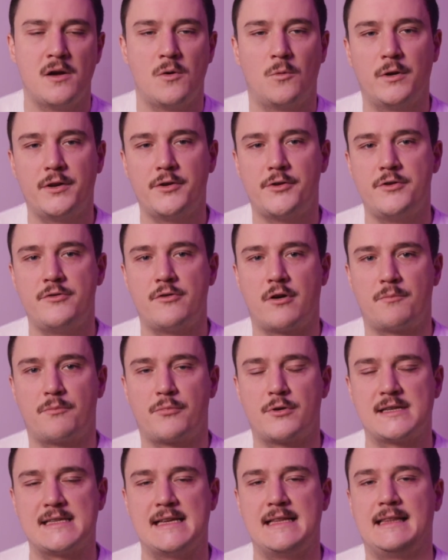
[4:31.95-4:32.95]
Whether you are
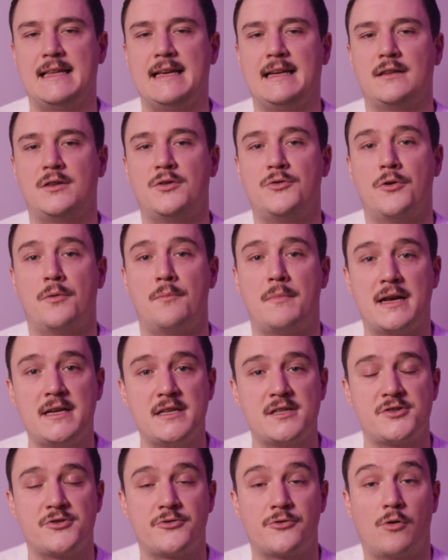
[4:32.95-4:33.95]
presenting to a
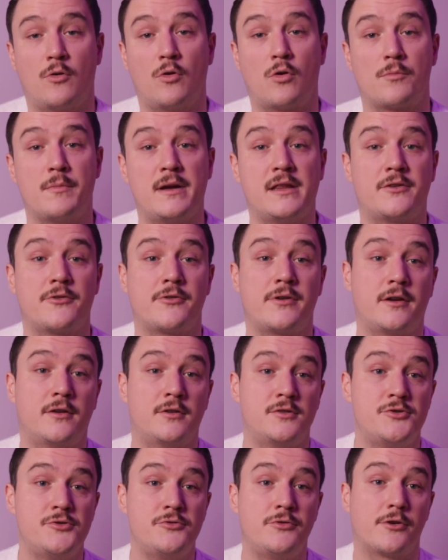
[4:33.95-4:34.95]
manager or mentoring
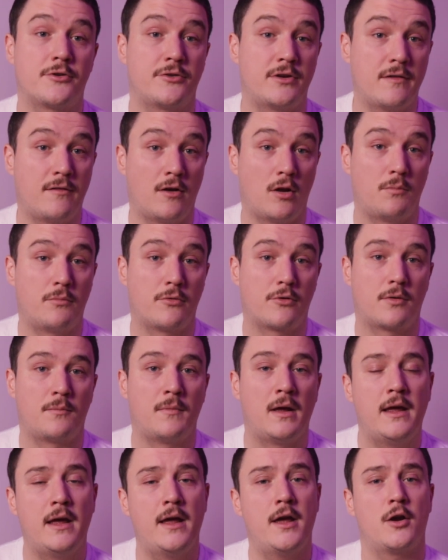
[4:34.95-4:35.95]
a junior developer,
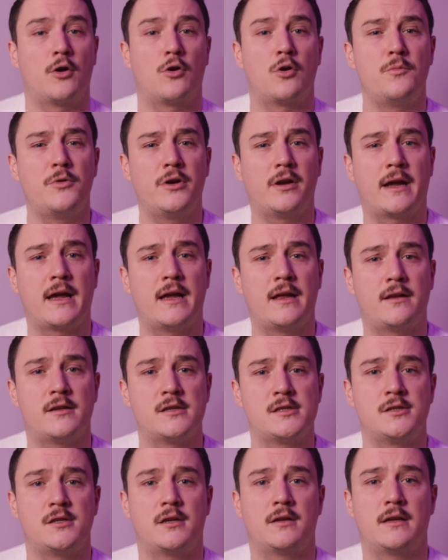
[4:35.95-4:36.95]

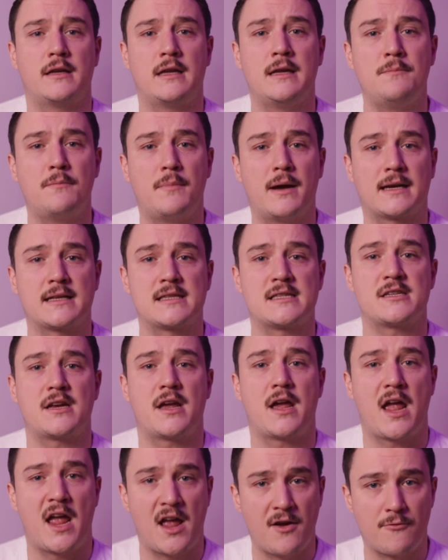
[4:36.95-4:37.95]
communication impacts
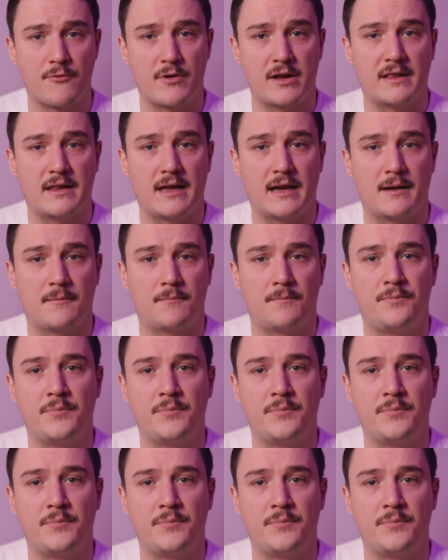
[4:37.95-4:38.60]
everything.